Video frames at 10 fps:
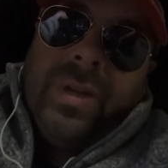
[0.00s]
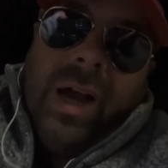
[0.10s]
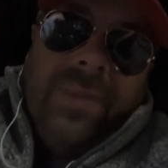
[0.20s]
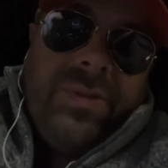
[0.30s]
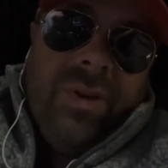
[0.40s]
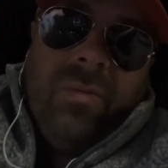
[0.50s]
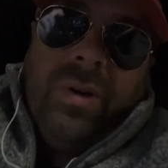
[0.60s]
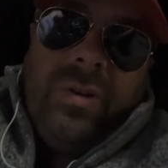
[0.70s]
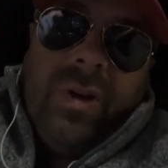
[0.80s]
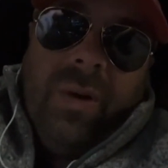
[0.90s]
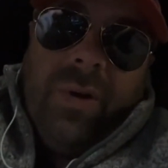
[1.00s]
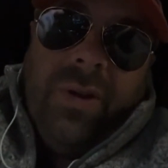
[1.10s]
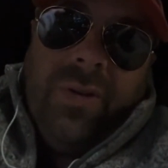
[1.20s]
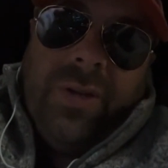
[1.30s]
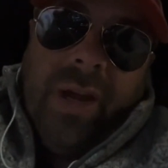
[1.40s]
Tom, sir, we do not
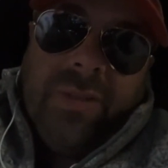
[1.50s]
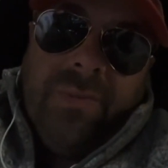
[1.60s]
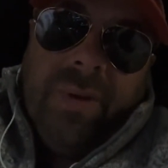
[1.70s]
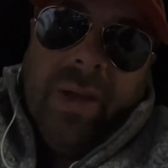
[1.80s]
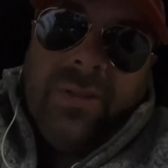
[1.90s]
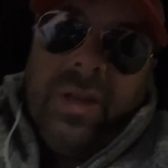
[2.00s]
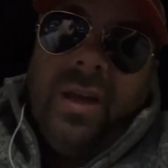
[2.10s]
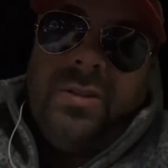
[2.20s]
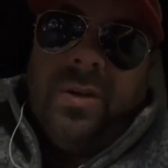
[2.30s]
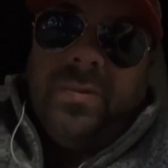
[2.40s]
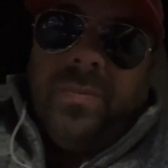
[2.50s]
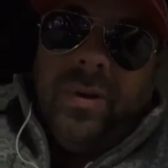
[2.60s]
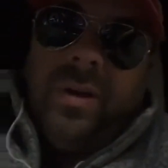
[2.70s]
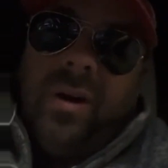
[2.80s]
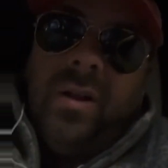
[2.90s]
want Hugh Jackson back. Change up the
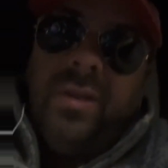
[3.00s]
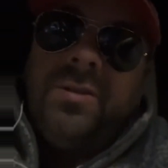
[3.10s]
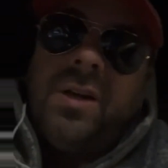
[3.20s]
play calling.